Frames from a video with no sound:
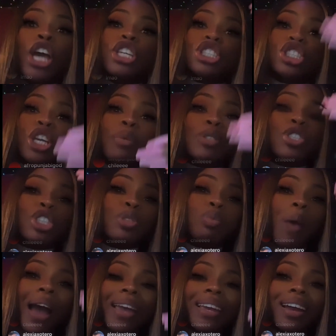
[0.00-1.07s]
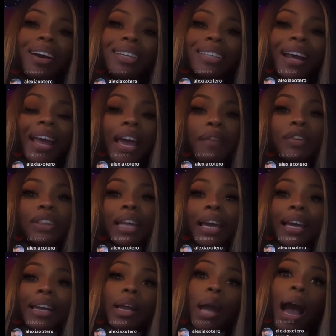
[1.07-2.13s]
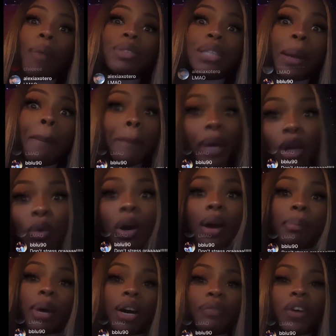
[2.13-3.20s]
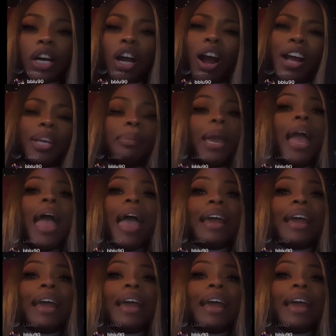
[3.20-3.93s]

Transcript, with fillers: She was just writing under everything. And then I was in the middle of a motherfucking argument.